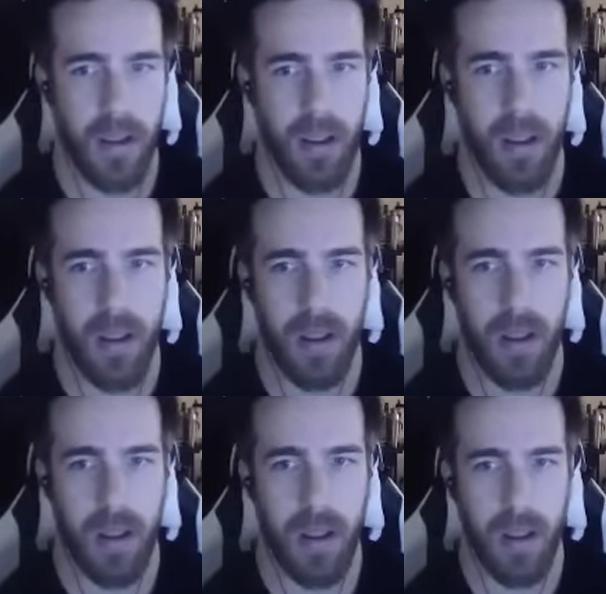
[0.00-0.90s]

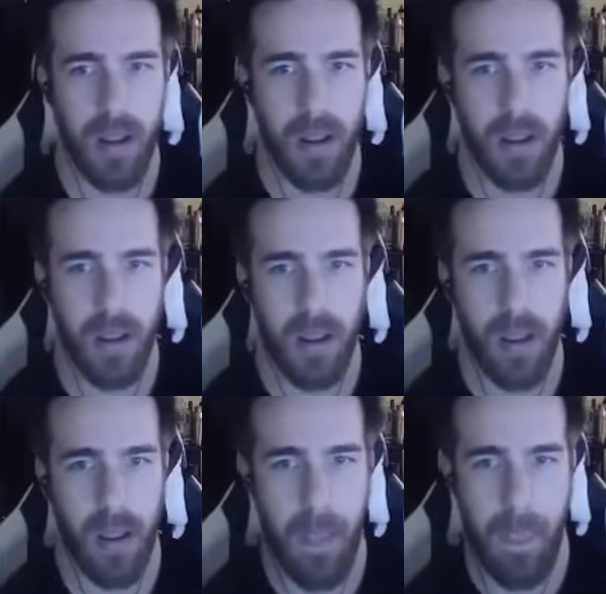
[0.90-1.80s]

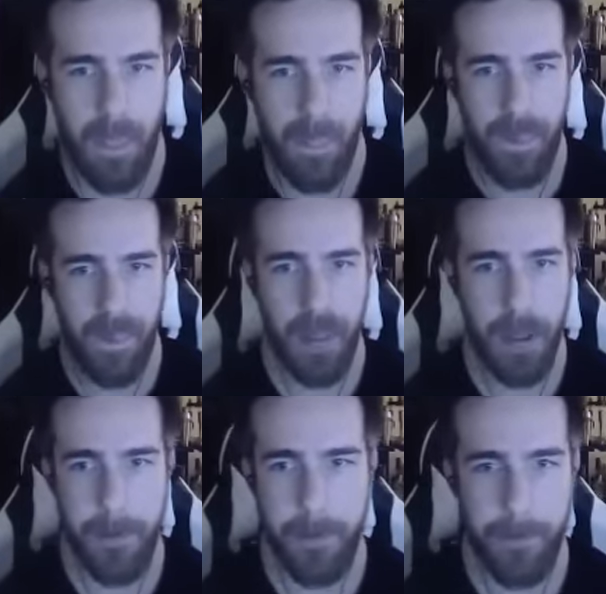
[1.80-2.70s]

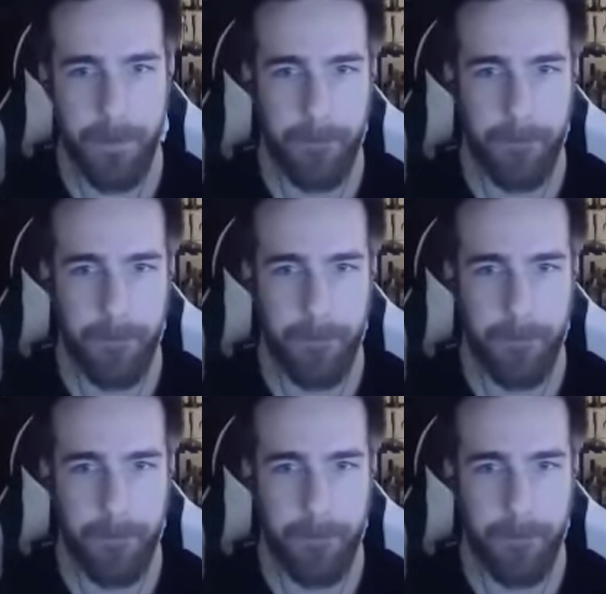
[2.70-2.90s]
(no one is talking)